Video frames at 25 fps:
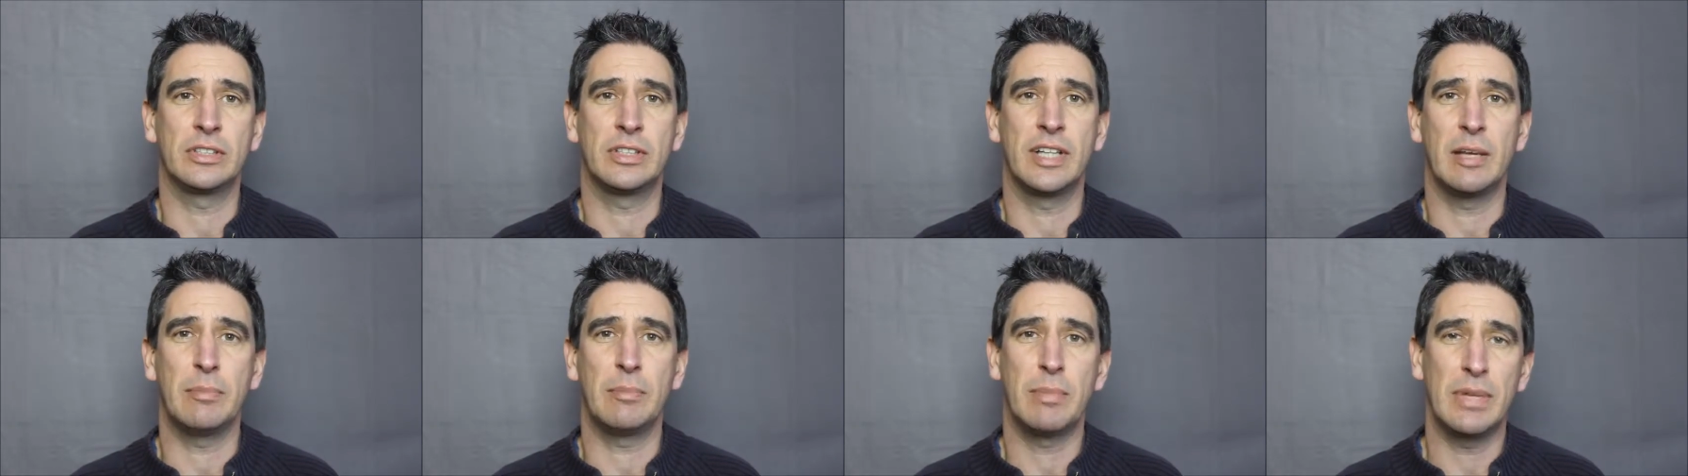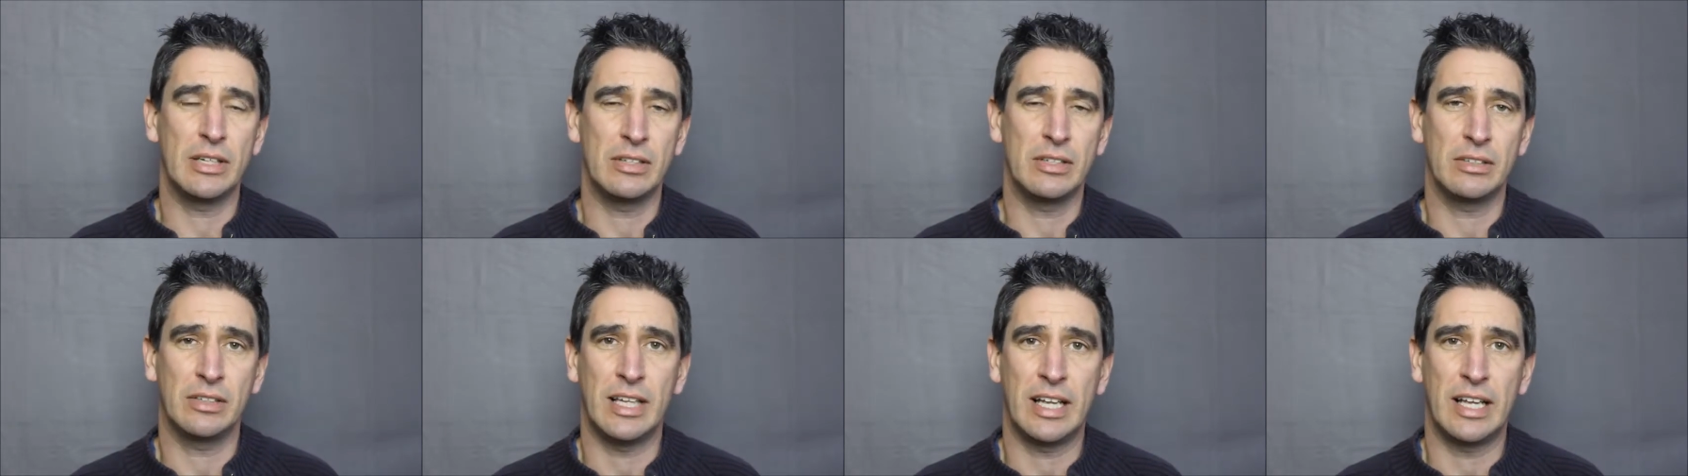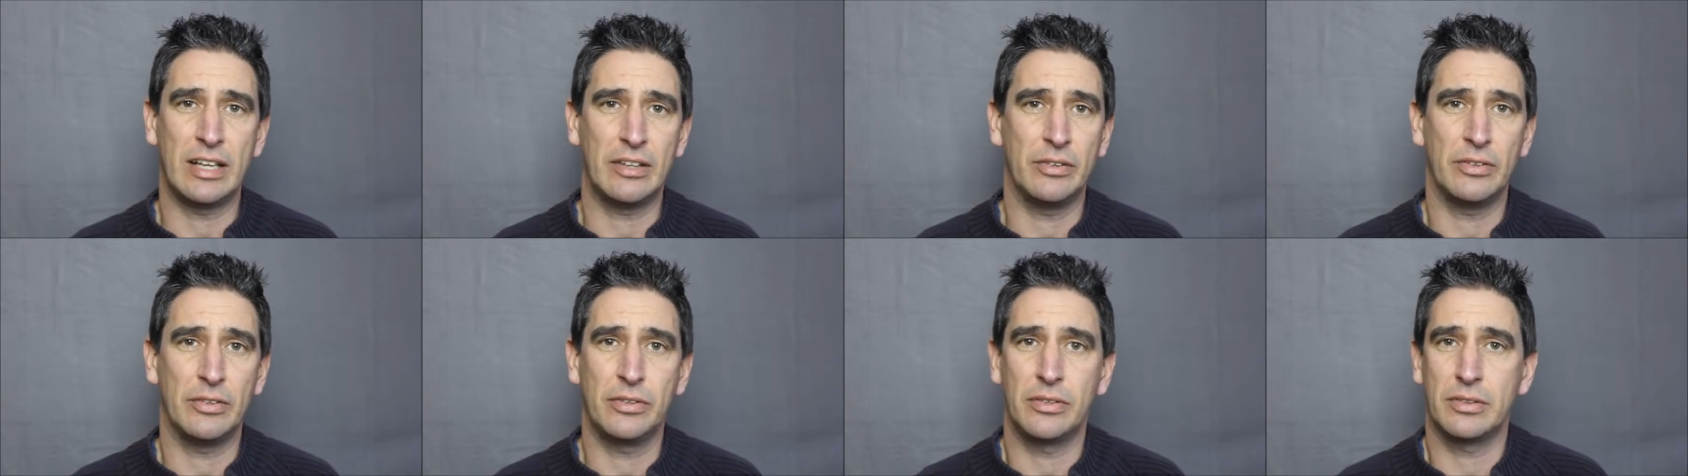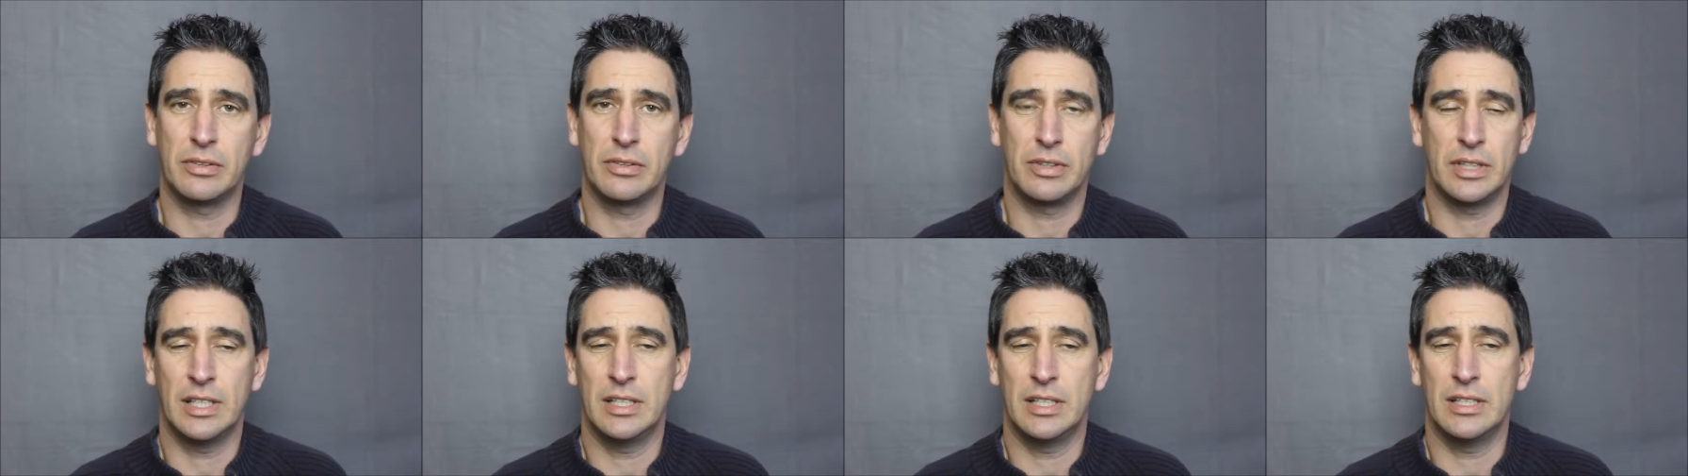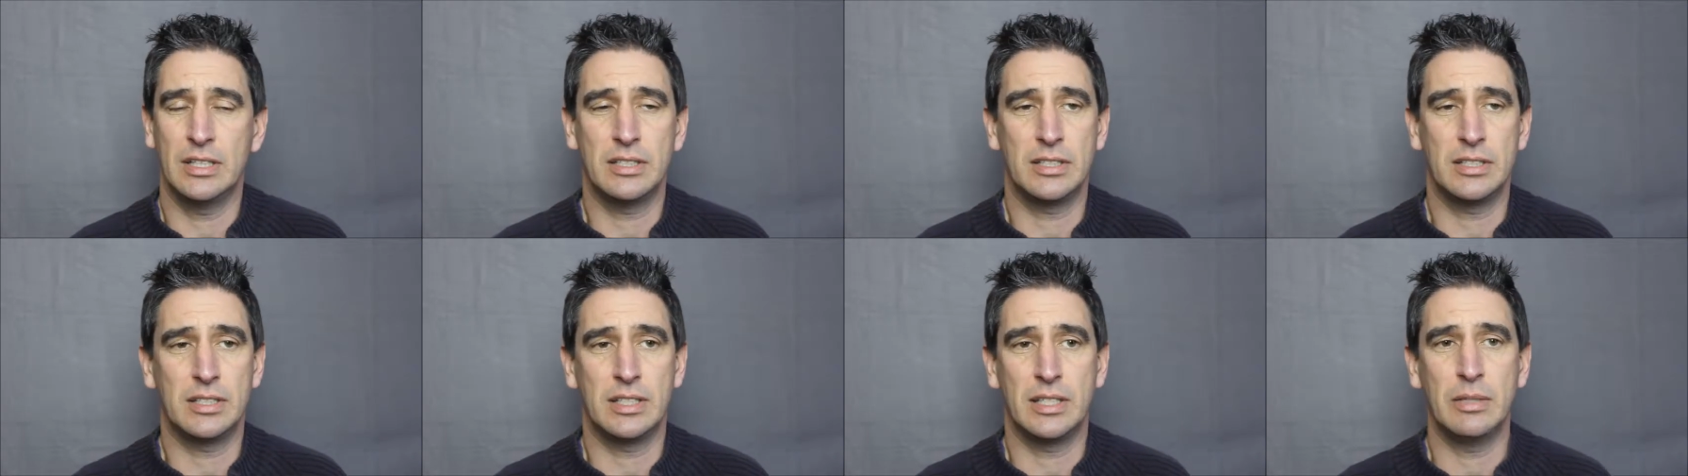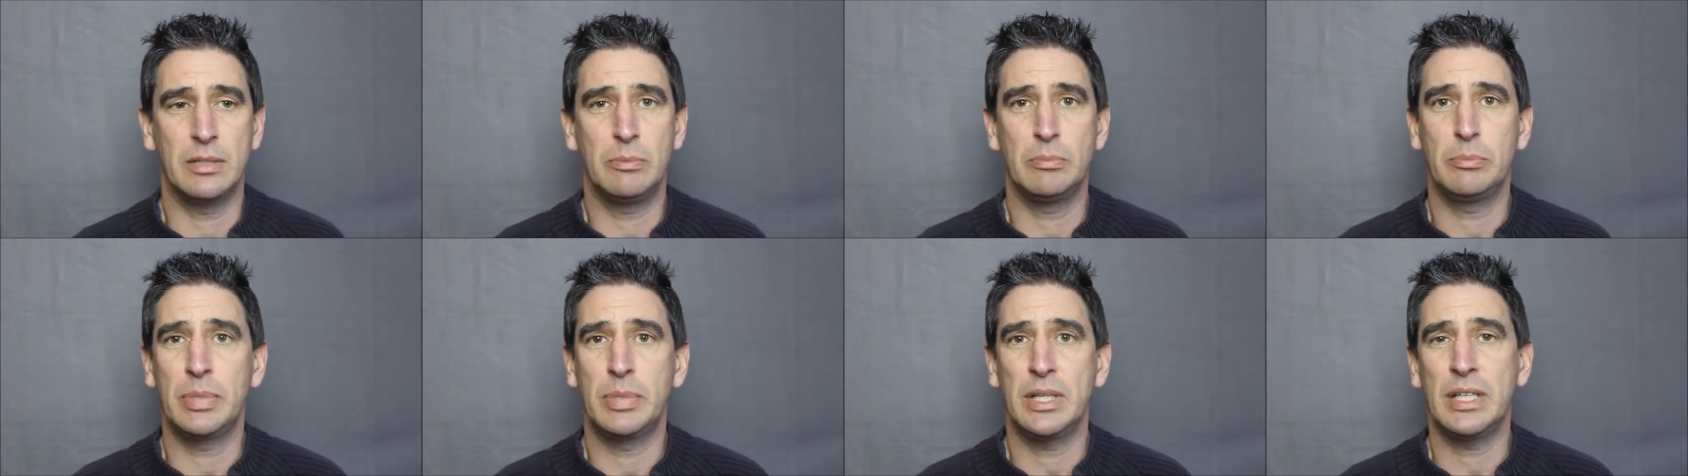their mental health is
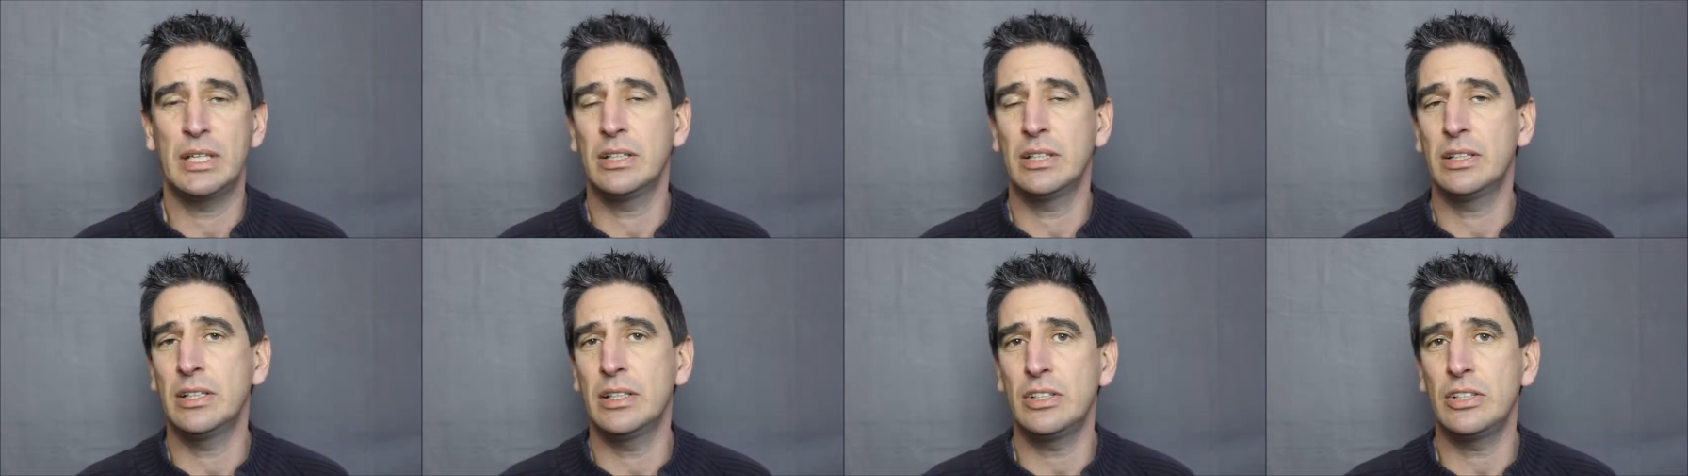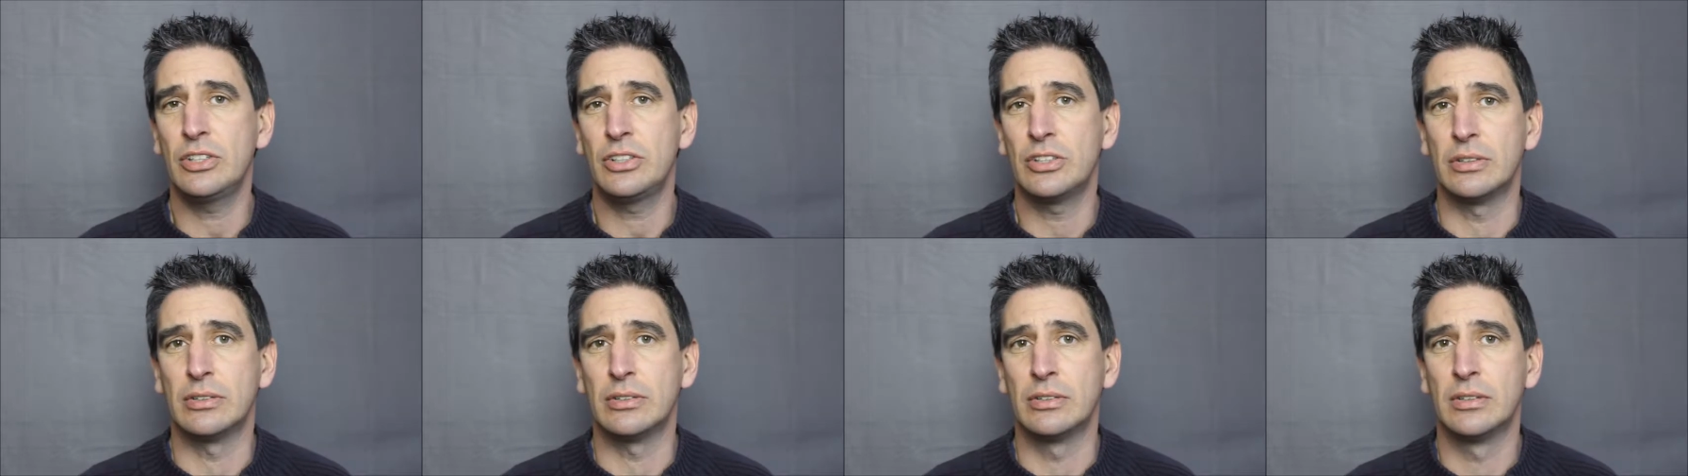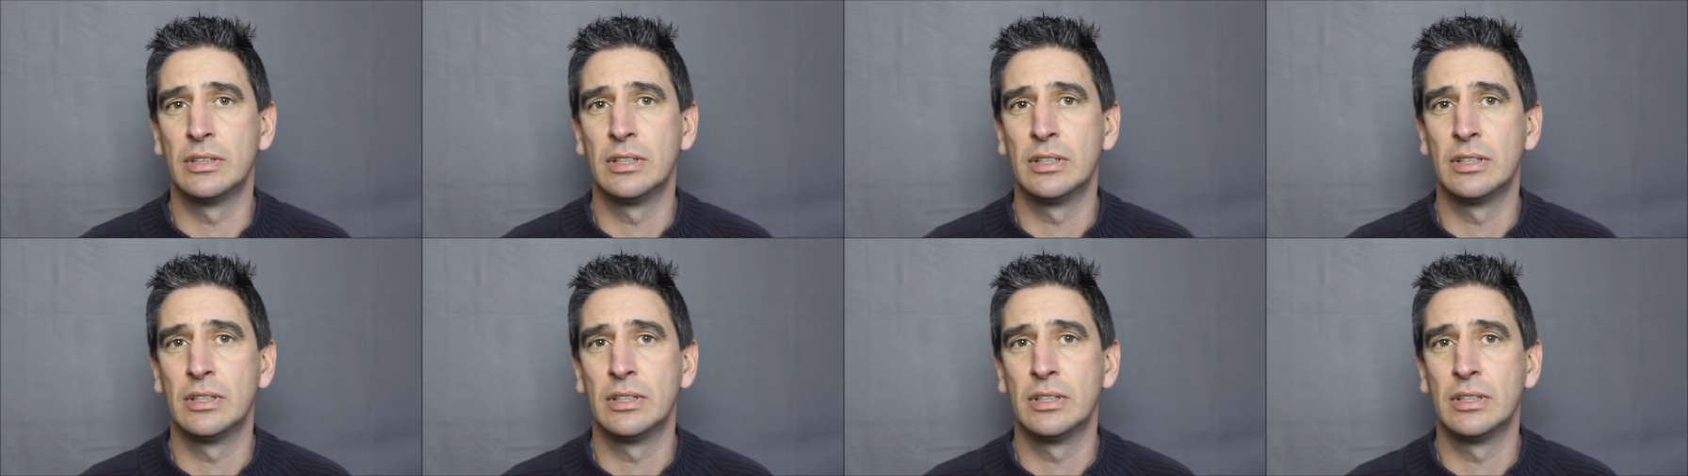in peak condition.